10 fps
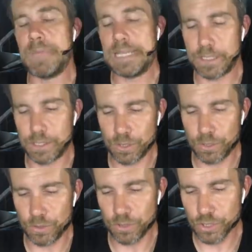meant
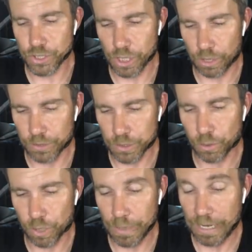to show and
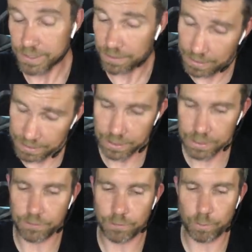talk about. So thanks
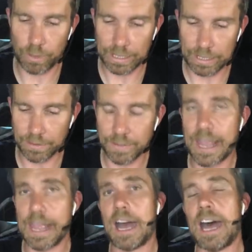actually for bringing
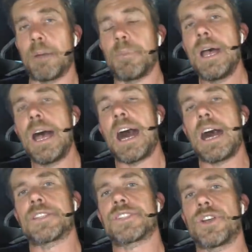that up.
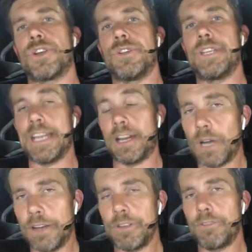So yeah,
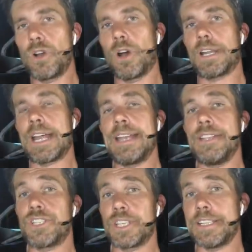if you've got
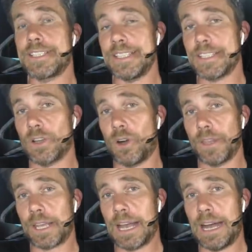a G sensor
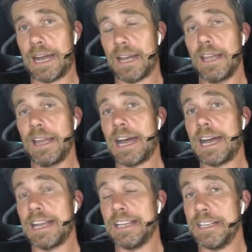on the car,
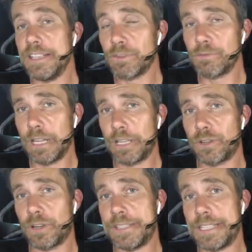it is a really
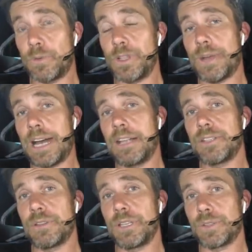good idea when you are
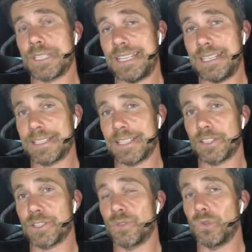doing your
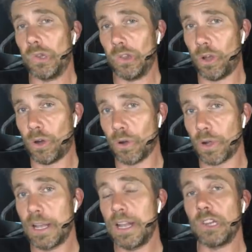testing to
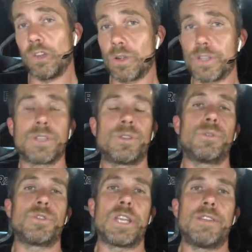log
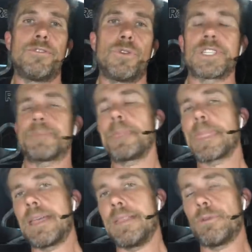longitudinal G-force.
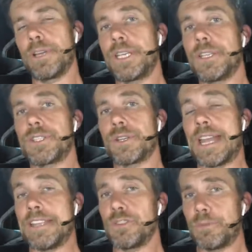And then what you can
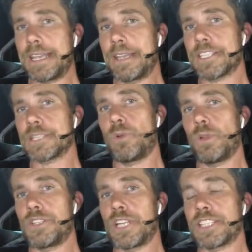do as you're making
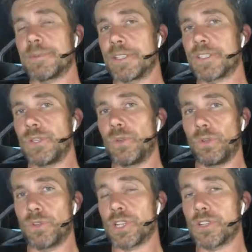small adjustments to your
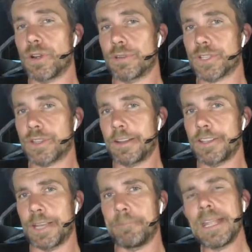launch control
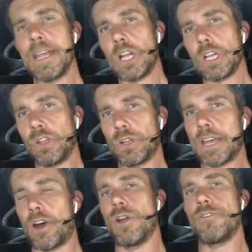strategy,
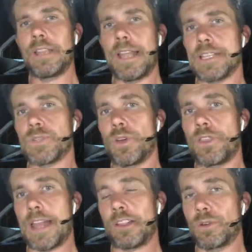look at overlays
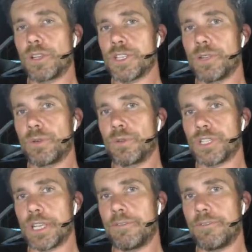with that longitudinal
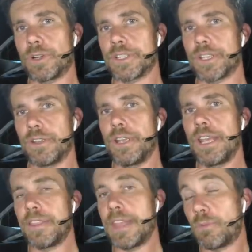G-force. So
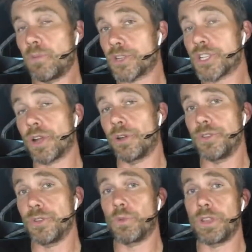that will show
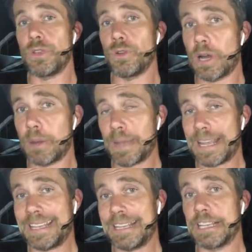you whether you're
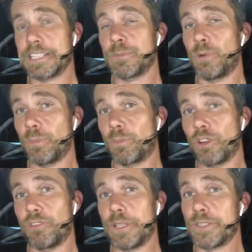making small
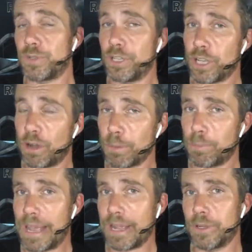improvements or you're
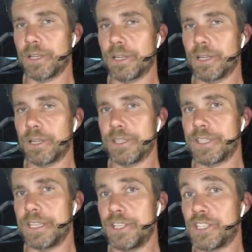going backwards,
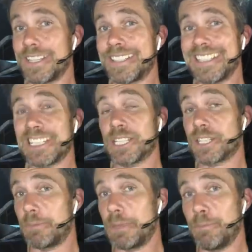because the G sensor
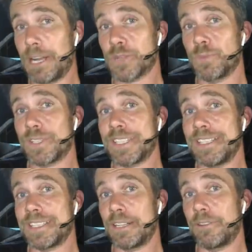is going to be much more
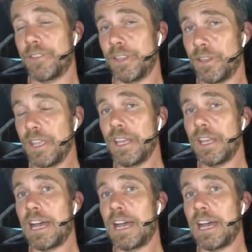sensitive than